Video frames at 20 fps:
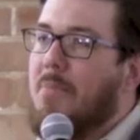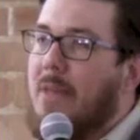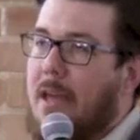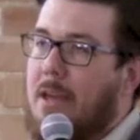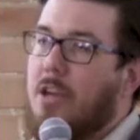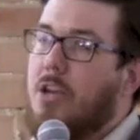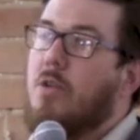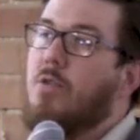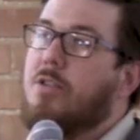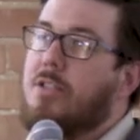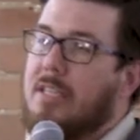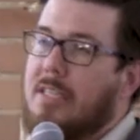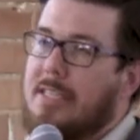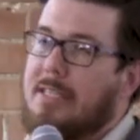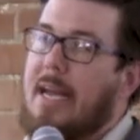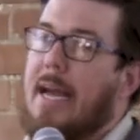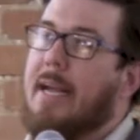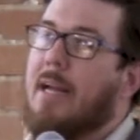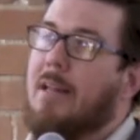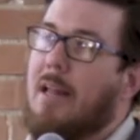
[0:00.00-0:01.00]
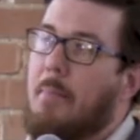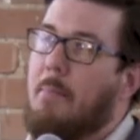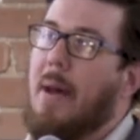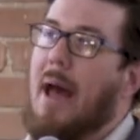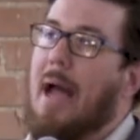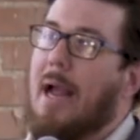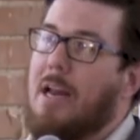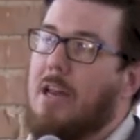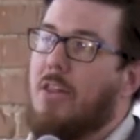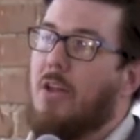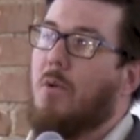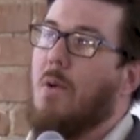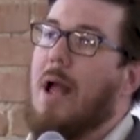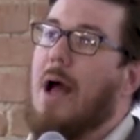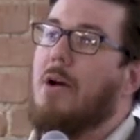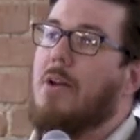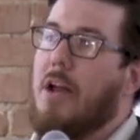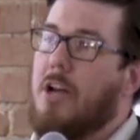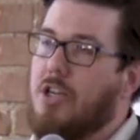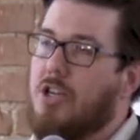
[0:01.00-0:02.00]
that used to cycle it back into the
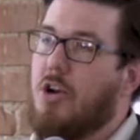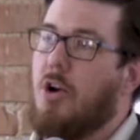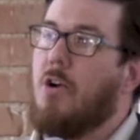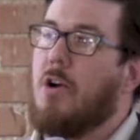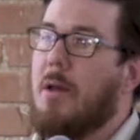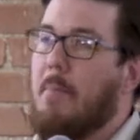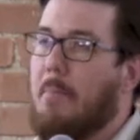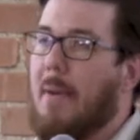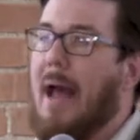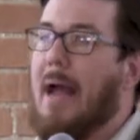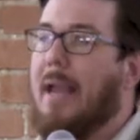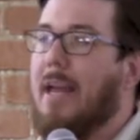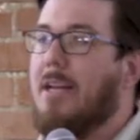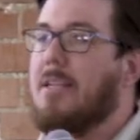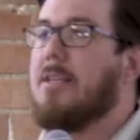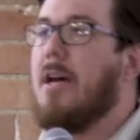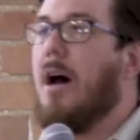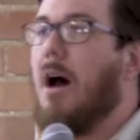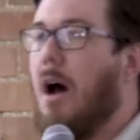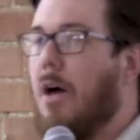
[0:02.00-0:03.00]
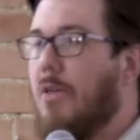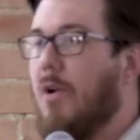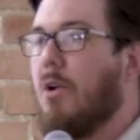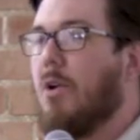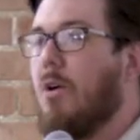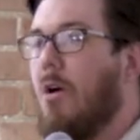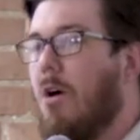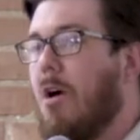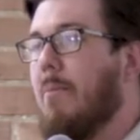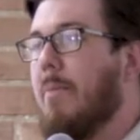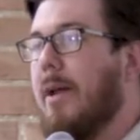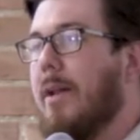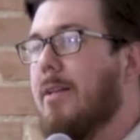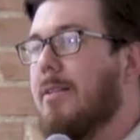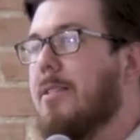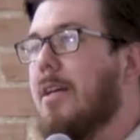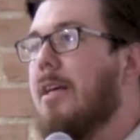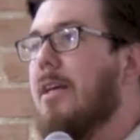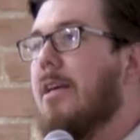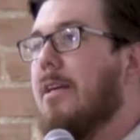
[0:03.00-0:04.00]
ground and turn it back into other
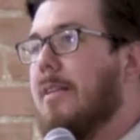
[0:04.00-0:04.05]
carbons